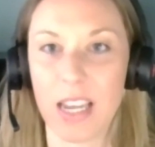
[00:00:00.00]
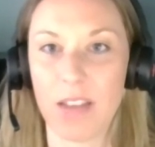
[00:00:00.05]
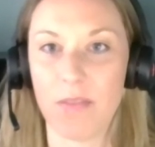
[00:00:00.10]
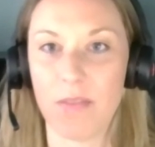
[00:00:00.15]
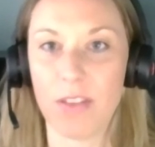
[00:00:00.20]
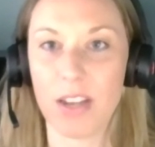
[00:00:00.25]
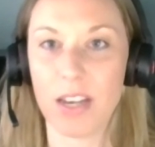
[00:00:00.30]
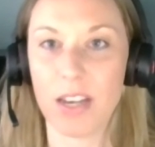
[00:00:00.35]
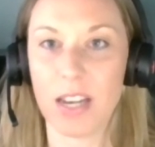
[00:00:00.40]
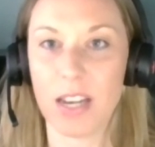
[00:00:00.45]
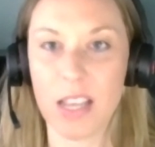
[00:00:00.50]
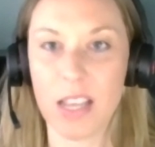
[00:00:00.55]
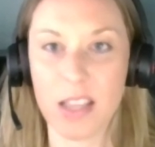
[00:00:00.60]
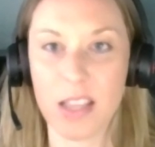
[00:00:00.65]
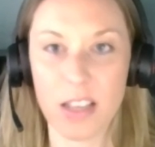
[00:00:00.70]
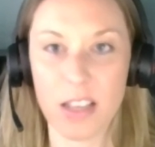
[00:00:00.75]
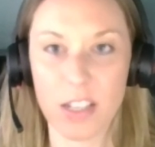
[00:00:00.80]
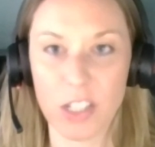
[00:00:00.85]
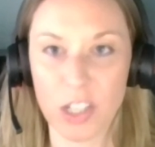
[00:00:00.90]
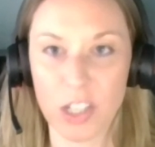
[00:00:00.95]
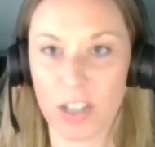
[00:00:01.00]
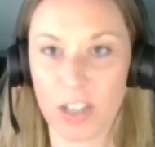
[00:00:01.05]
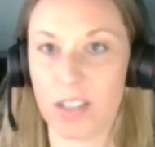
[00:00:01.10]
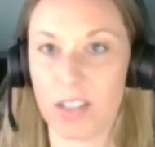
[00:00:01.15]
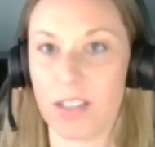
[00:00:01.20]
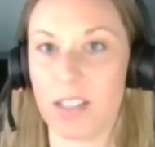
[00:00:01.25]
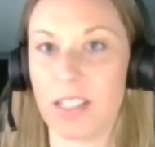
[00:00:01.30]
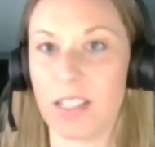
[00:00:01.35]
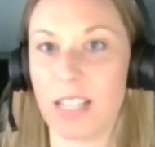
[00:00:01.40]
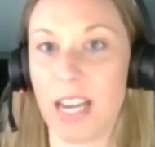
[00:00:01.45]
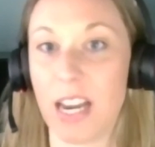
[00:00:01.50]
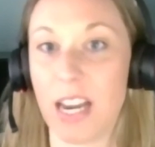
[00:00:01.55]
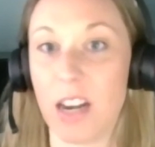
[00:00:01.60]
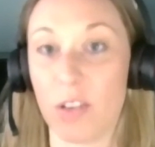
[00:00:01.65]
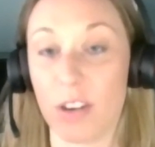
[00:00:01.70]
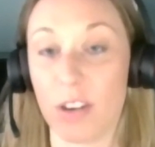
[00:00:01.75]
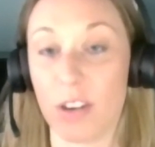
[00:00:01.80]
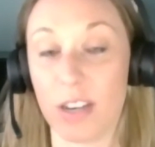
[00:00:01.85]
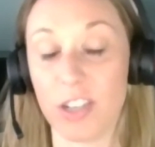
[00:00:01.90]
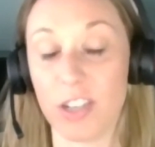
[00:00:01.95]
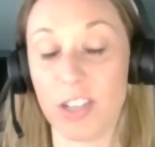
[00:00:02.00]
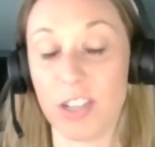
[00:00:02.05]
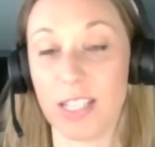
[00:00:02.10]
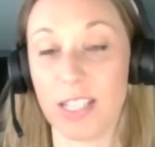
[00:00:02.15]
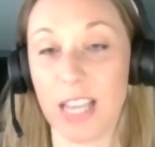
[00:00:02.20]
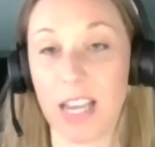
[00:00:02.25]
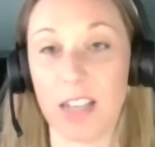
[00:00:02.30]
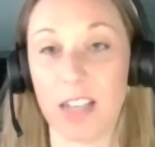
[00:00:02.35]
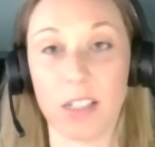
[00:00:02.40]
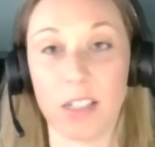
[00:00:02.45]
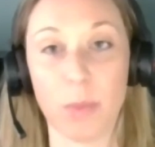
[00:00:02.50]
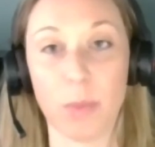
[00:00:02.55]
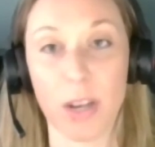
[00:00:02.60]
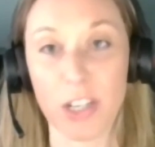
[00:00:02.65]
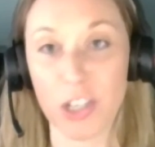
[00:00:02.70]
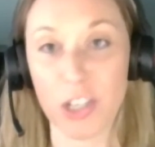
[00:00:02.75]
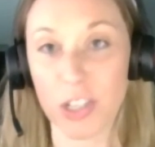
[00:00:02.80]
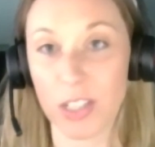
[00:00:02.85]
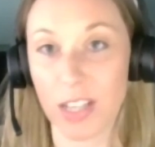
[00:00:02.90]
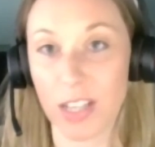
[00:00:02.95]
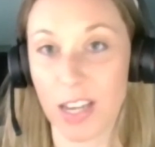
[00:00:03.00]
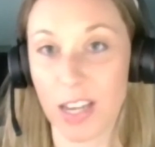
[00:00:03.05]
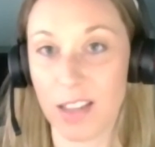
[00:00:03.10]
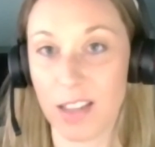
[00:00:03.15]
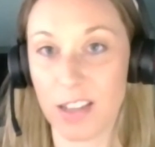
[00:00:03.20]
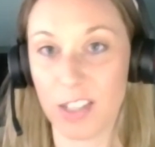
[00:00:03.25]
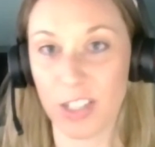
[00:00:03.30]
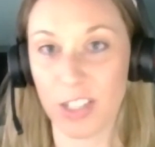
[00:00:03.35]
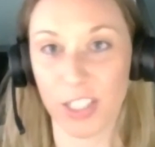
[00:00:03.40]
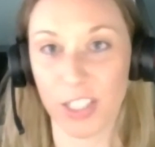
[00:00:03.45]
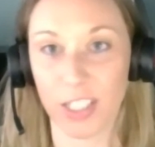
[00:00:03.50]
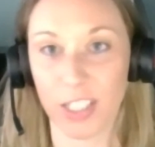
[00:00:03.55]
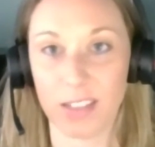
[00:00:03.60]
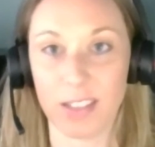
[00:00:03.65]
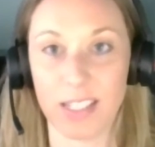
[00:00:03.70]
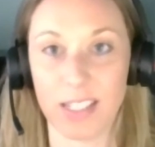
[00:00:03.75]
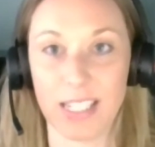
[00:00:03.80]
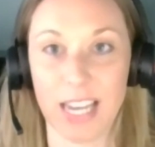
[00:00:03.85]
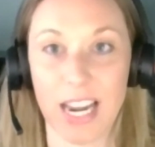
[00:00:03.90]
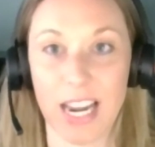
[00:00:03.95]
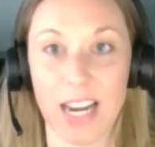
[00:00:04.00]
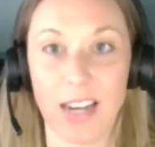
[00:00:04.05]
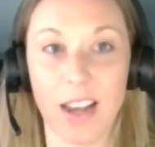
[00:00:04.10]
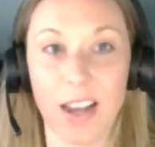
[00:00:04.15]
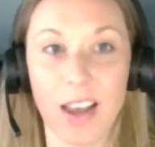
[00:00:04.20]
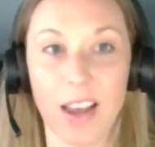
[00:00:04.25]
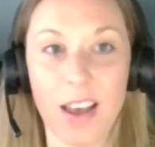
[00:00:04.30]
even in this current state, or I should say, especially in this current state.